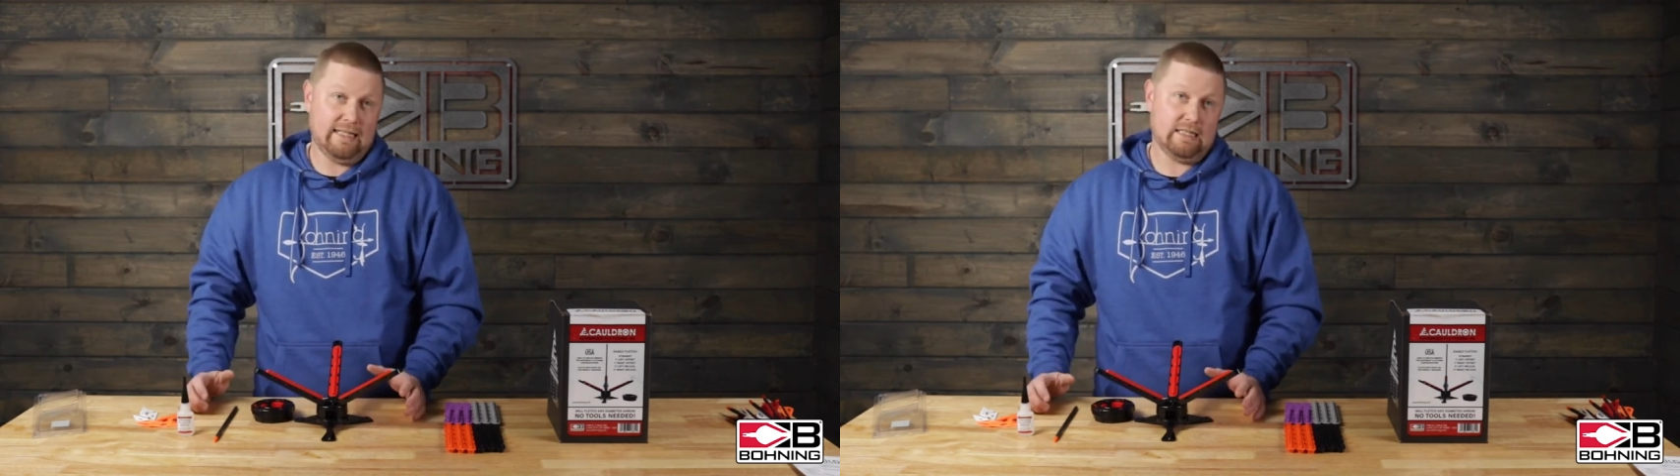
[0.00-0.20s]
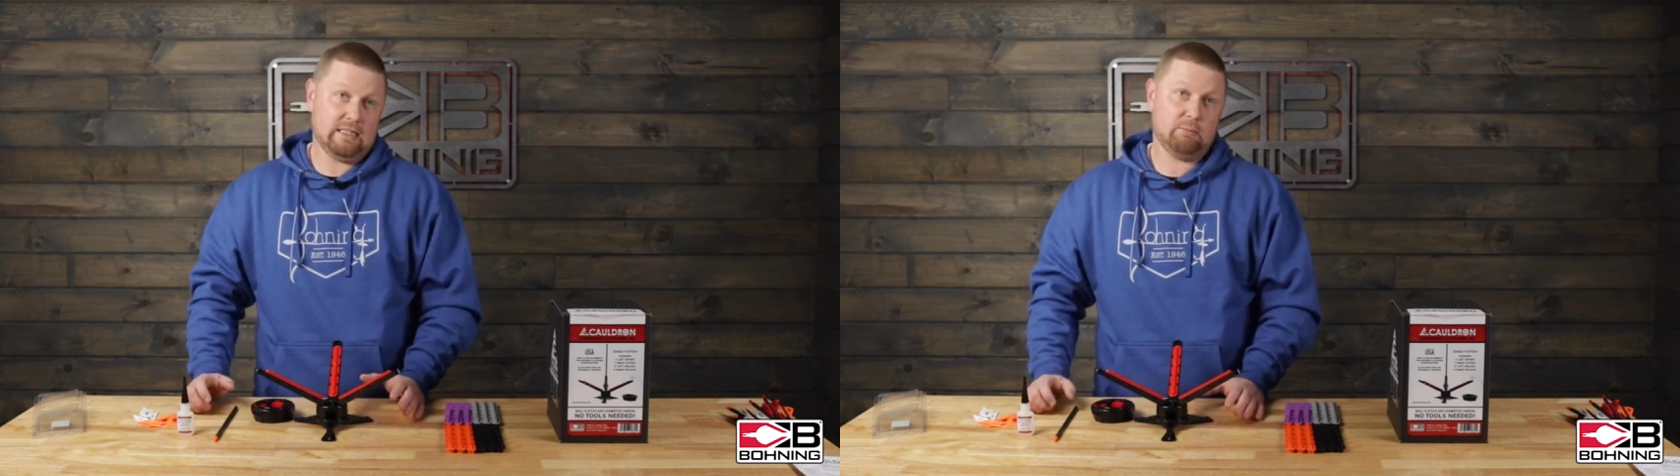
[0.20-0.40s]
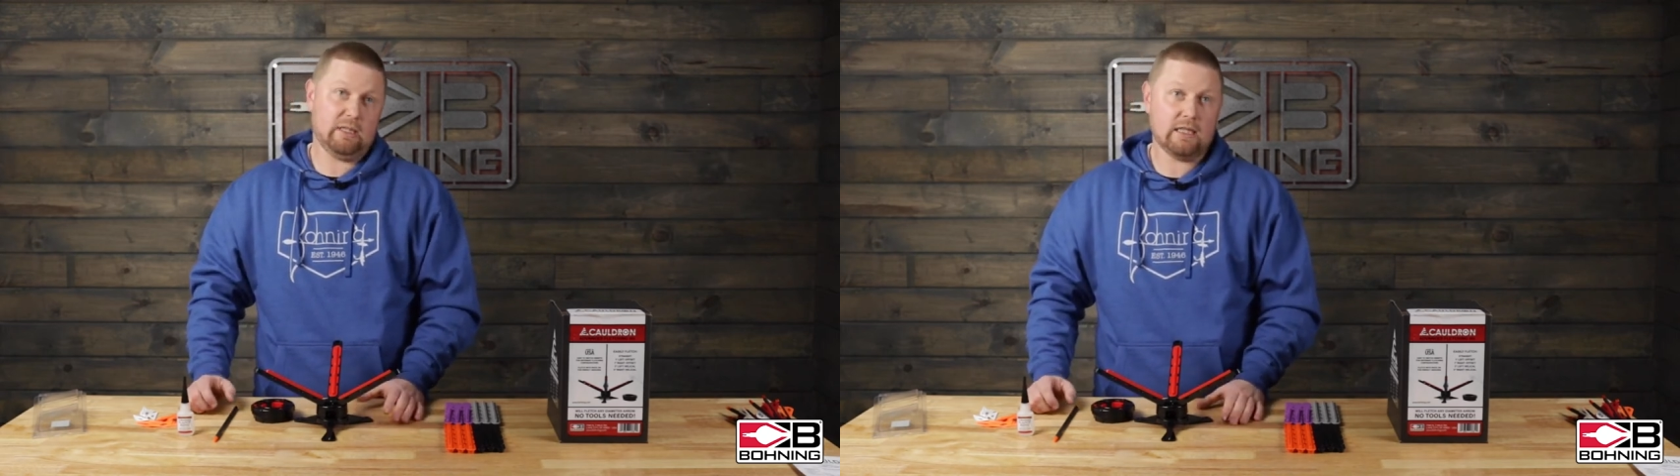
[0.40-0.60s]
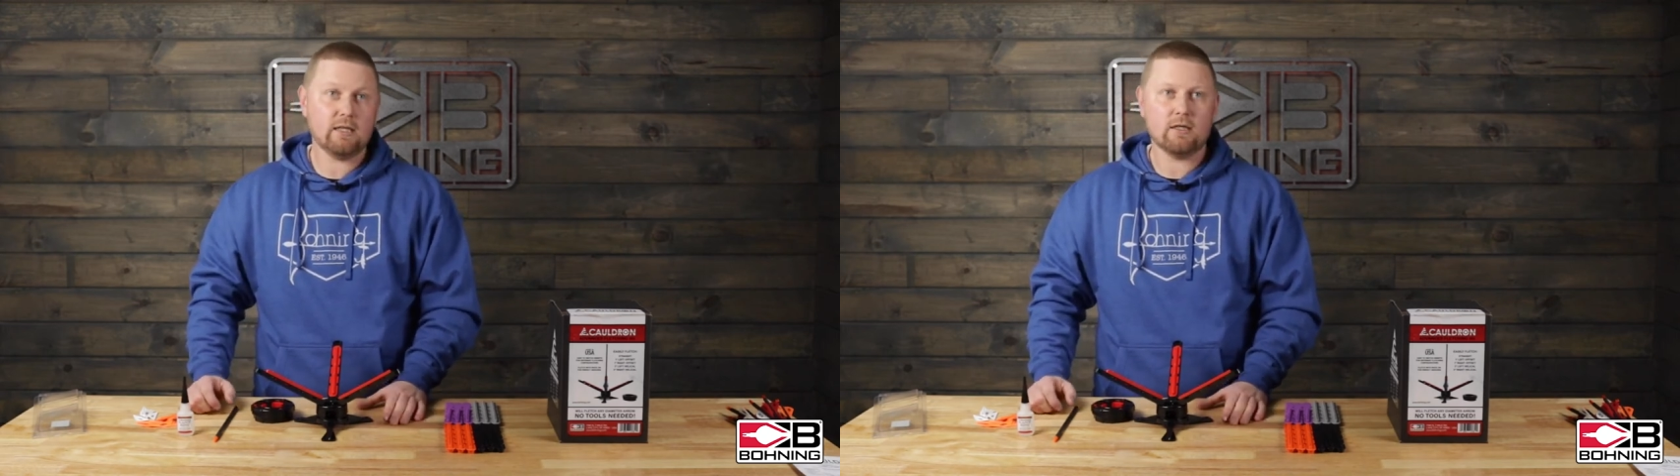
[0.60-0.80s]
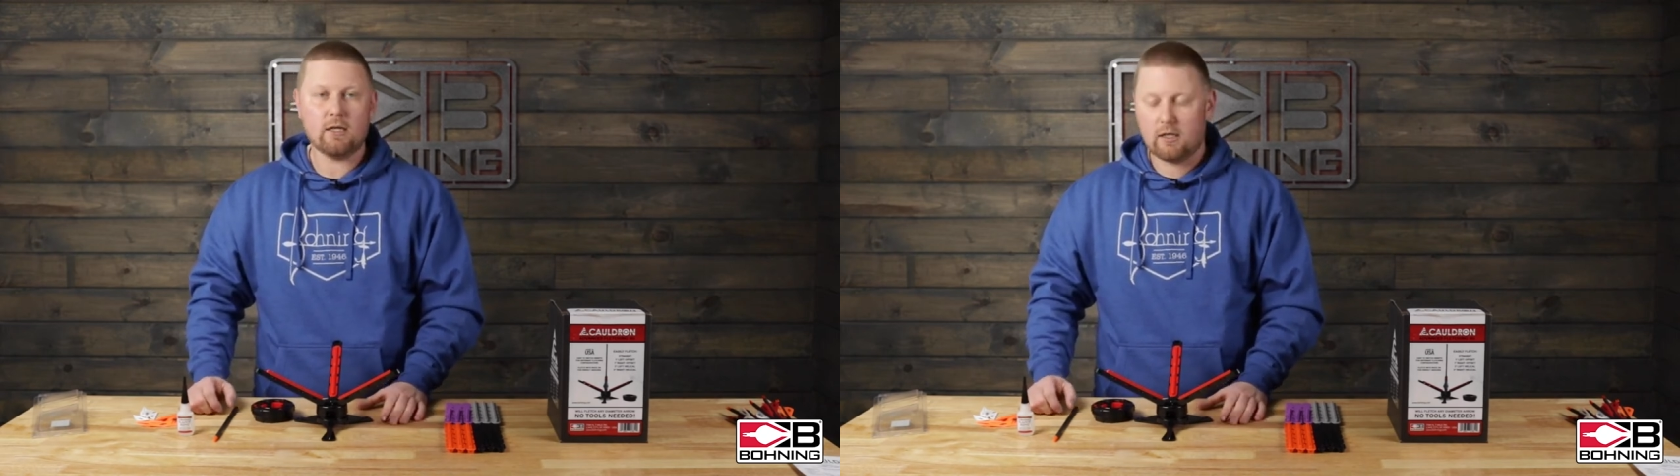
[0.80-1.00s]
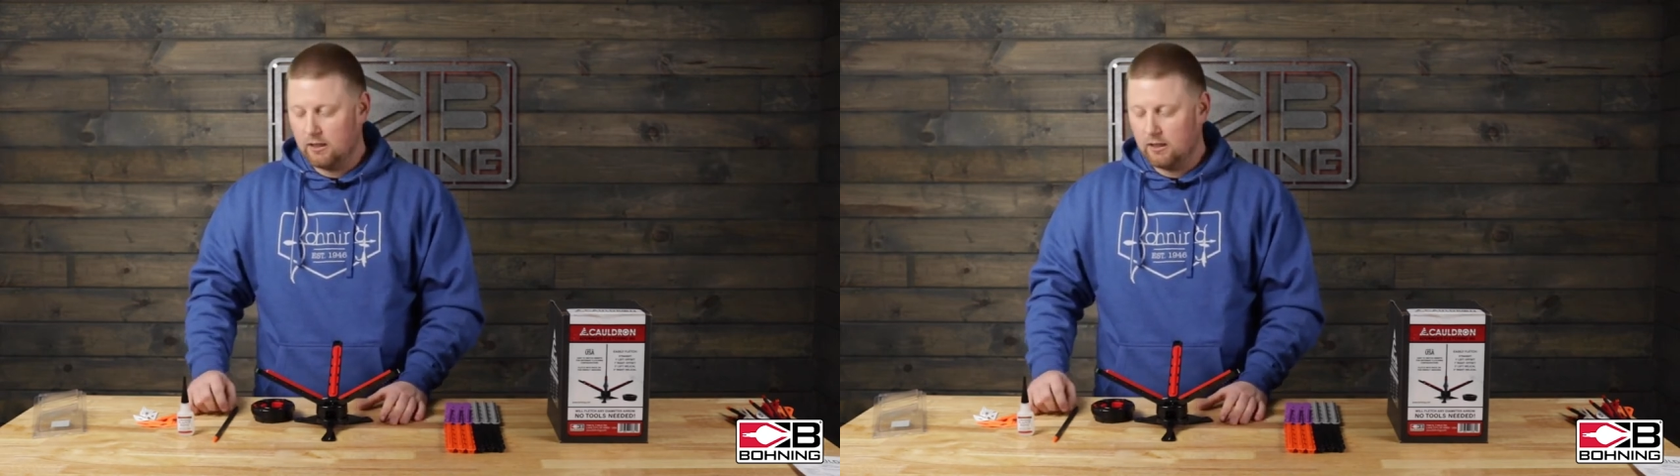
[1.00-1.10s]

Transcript: needs to be,